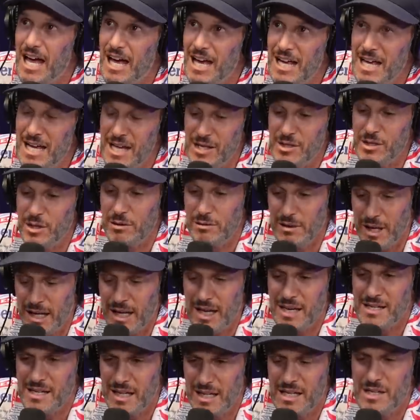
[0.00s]
He's a like
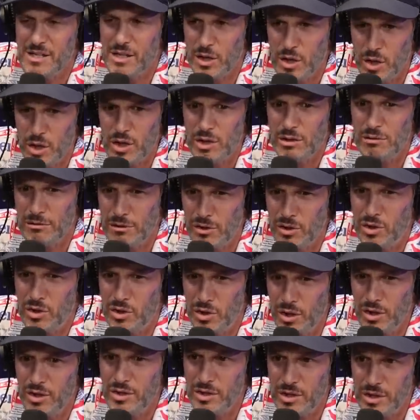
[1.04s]
I said, he's a good
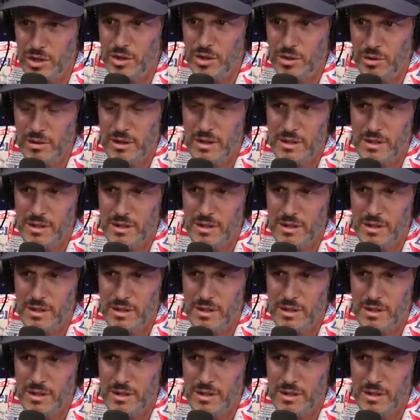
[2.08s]
good dude,